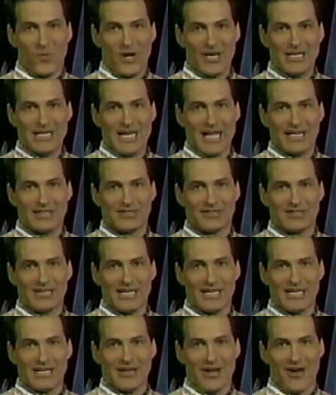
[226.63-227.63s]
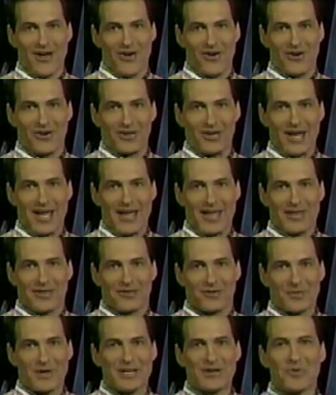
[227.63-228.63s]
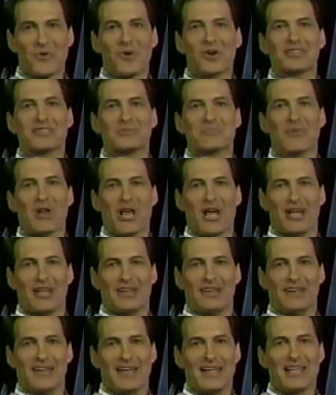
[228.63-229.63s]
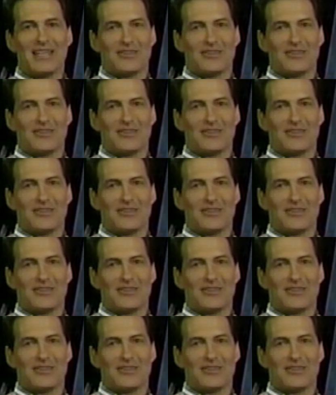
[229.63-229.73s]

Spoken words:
1 dead stinky dog, 3 quarts blood,